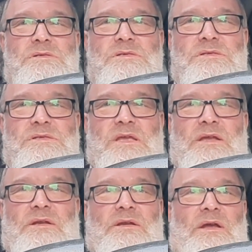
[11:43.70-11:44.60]
And
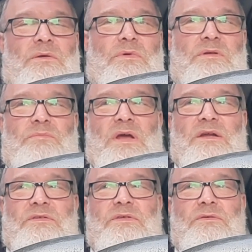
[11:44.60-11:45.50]
then I went
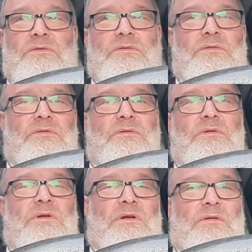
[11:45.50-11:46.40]
back to
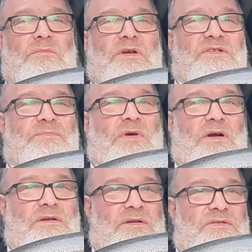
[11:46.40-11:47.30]
my
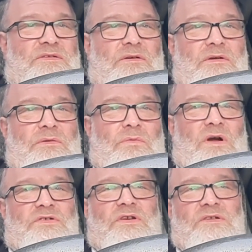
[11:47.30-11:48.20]
spot and started
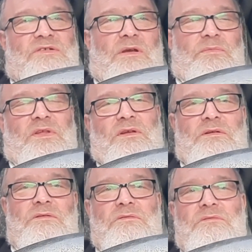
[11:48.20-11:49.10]
watching something
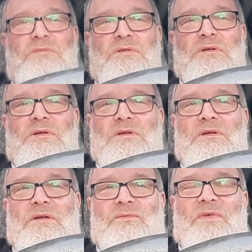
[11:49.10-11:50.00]

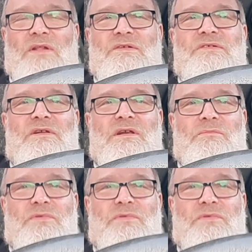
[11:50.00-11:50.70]
and fell asleep.